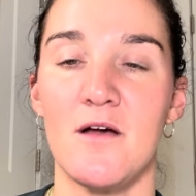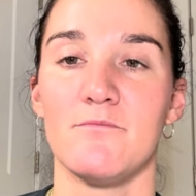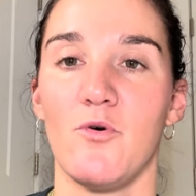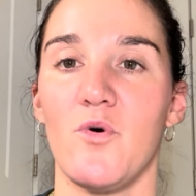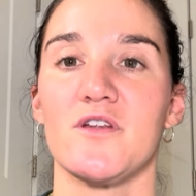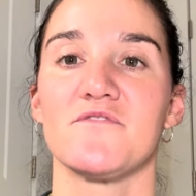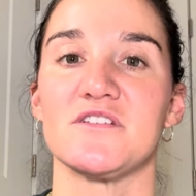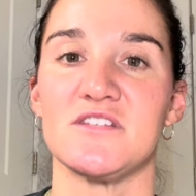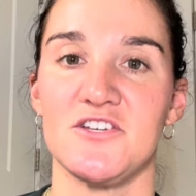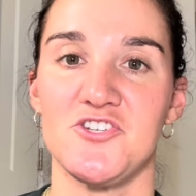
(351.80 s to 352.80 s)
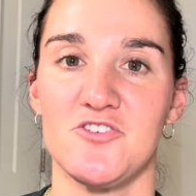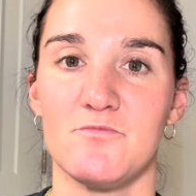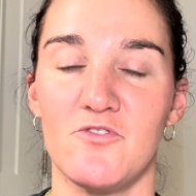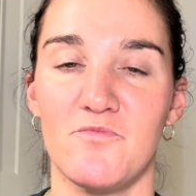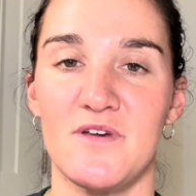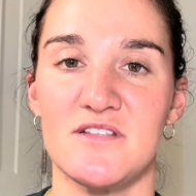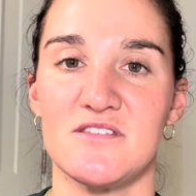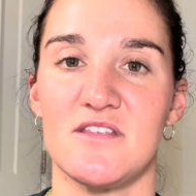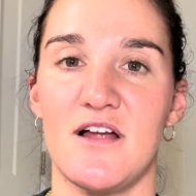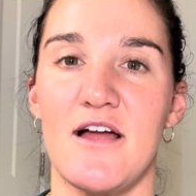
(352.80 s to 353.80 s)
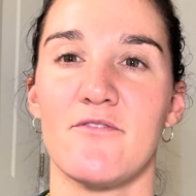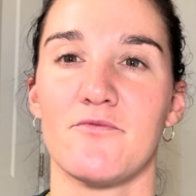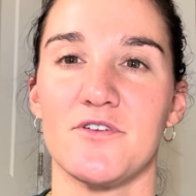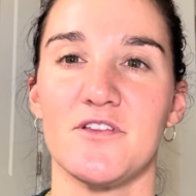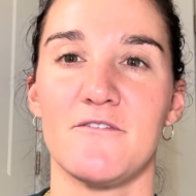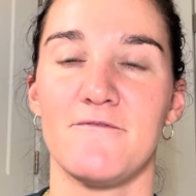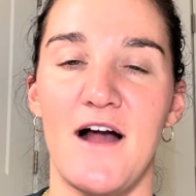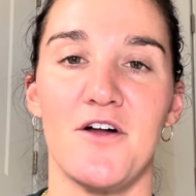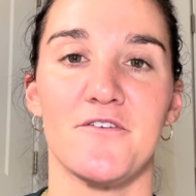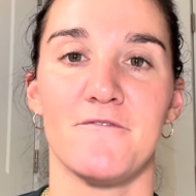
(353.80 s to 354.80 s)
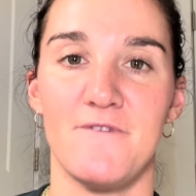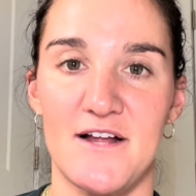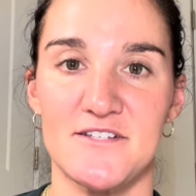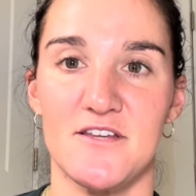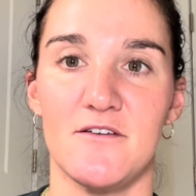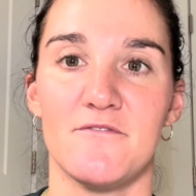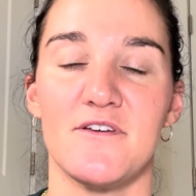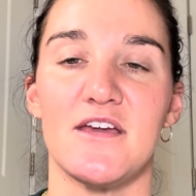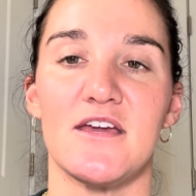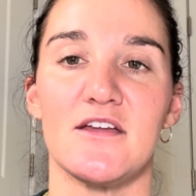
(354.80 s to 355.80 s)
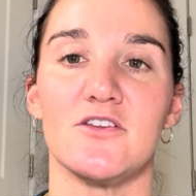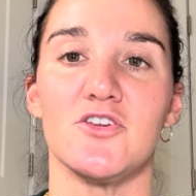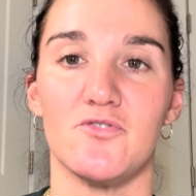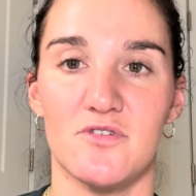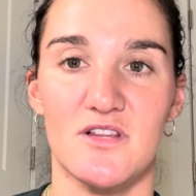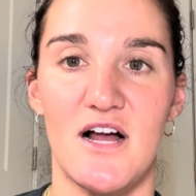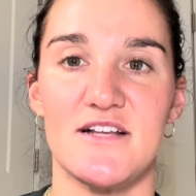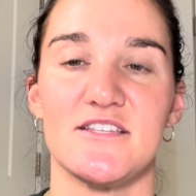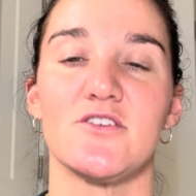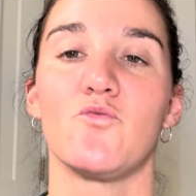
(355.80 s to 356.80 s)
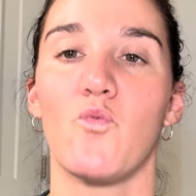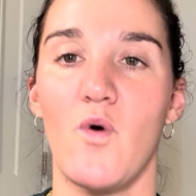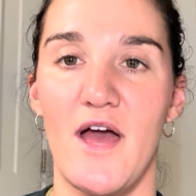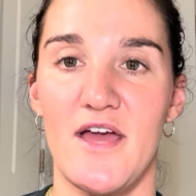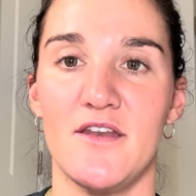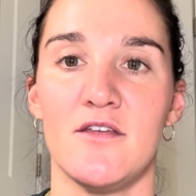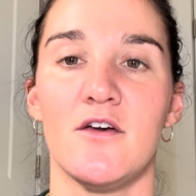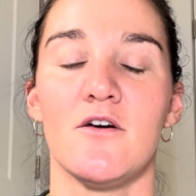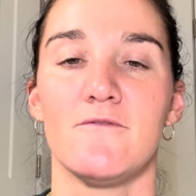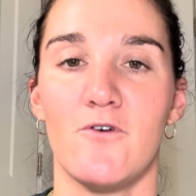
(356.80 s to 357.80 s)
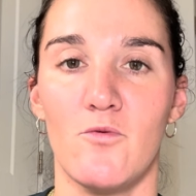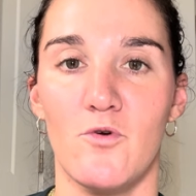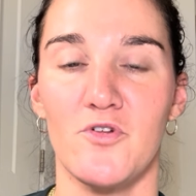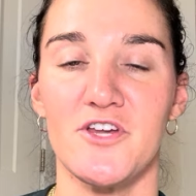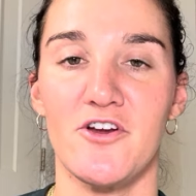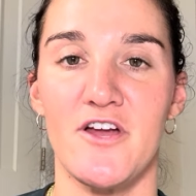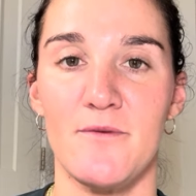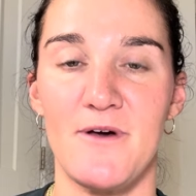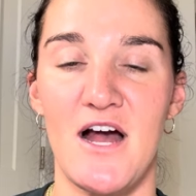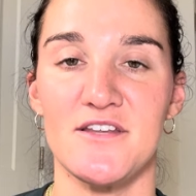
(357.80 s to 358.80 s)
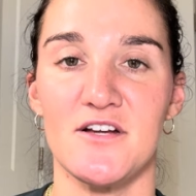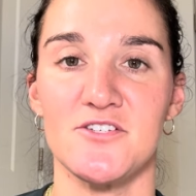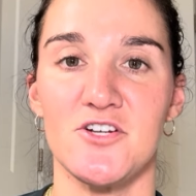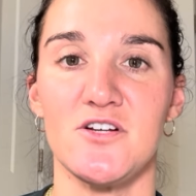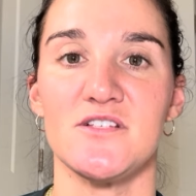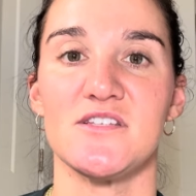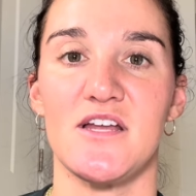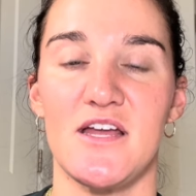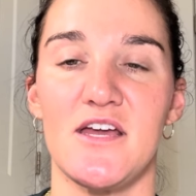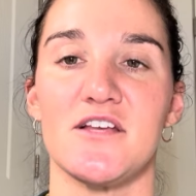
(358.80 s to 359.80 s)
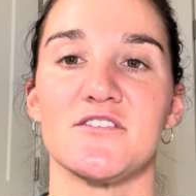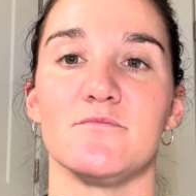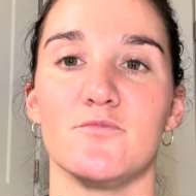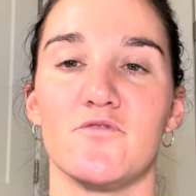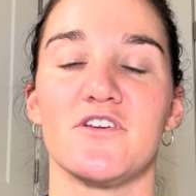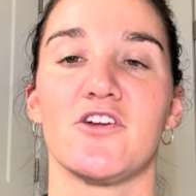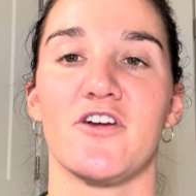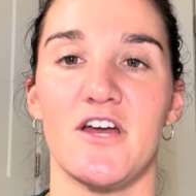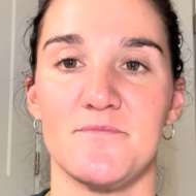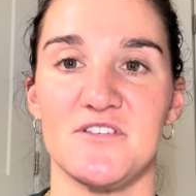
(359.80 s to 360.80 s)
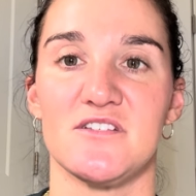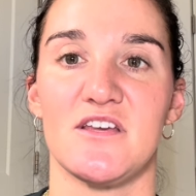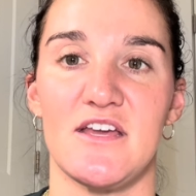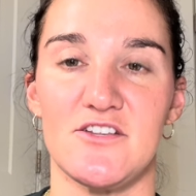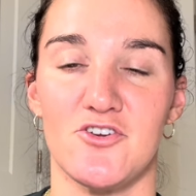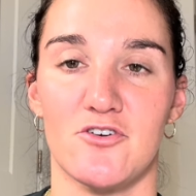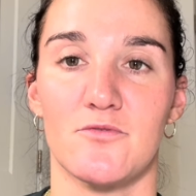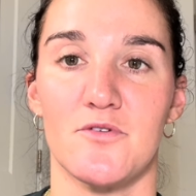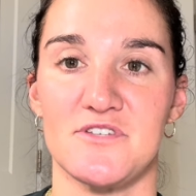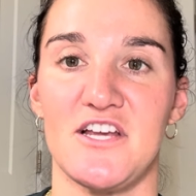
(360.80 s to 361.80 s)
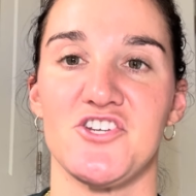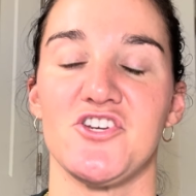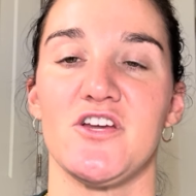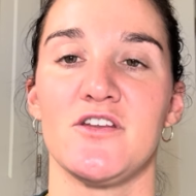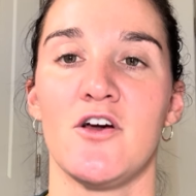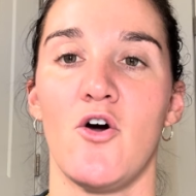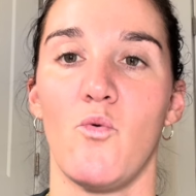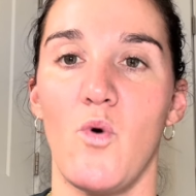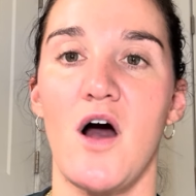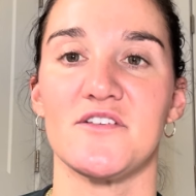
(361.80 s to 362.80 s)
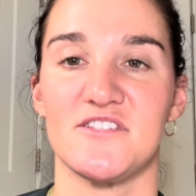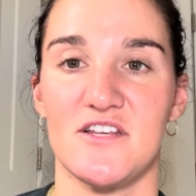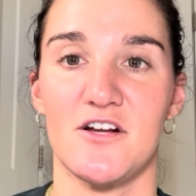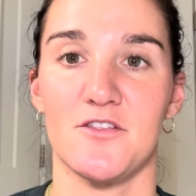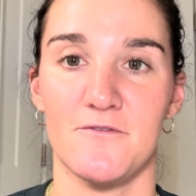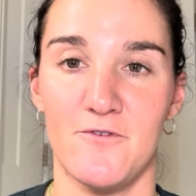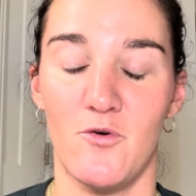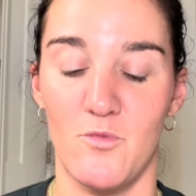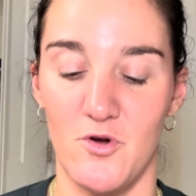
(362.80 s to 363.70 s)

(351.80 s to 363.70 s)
But one of the tissue movements that I have really found effective in utilizing when foam rolling your hip adductors is moving your hips into internal rotation while sitting on the foam